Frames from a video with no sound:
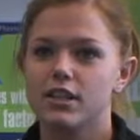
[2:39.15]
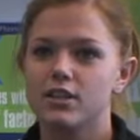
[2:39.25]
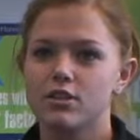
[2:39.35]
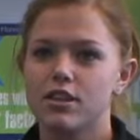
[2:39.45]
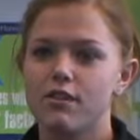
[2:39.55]

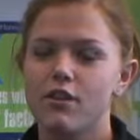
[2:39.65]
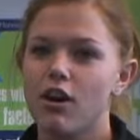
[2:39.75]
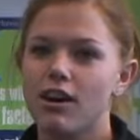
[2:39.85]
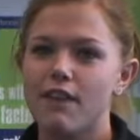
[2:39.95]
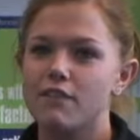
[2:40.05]
does, if you
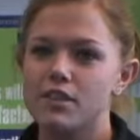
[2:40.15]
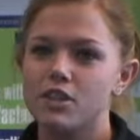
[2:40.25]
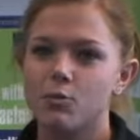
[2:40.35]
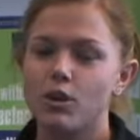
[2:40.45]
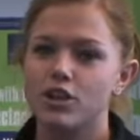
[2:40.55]
can't
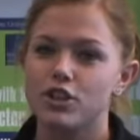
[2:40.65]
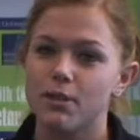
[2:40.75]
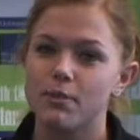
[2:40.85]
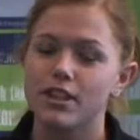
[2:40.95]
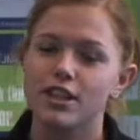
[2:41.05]
evidence what you're
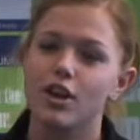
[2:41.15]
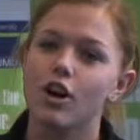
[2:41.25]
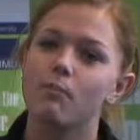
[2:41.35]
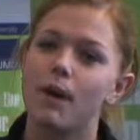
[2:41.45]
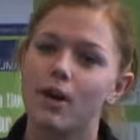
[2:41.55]
doing and you
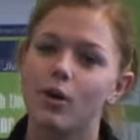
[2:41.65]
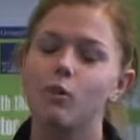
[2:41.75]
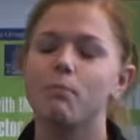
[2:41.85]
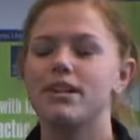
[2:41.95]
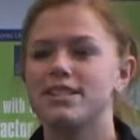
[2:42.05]
can't back it
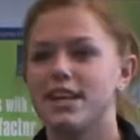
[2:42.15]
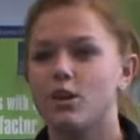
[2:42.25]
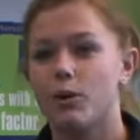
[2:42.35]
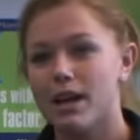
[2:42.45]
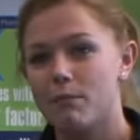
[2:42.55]
up by saying,
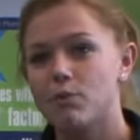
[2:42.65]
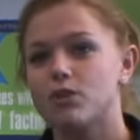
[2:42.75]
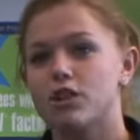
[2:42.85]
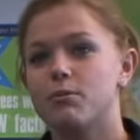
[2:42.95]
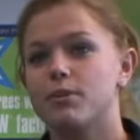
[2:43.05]
oh, I am
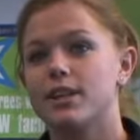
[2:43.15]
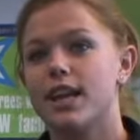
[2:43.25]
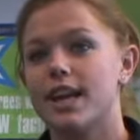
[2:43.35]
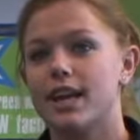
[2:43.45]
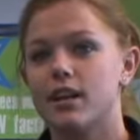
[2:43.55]
good at
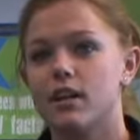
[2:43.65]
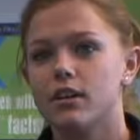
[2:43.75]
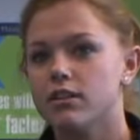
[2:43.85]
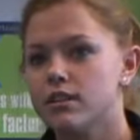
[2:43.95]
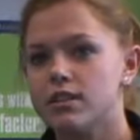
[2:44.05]
communicating,
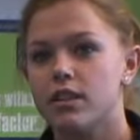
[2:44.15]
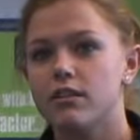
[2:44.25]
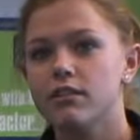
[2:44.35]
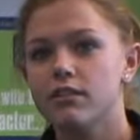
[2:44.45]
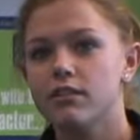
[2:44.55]
says so.